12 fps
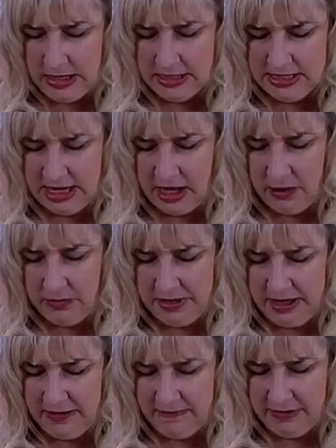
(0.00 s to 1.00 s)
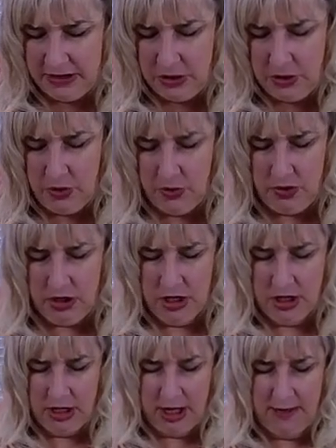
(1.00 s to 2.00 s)
to help give you
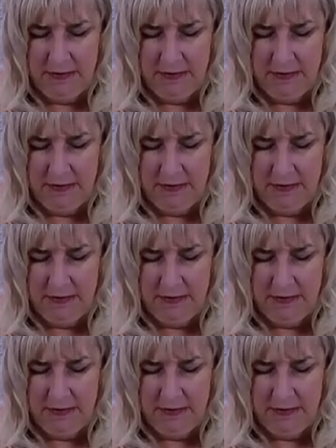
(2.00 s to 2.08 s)
a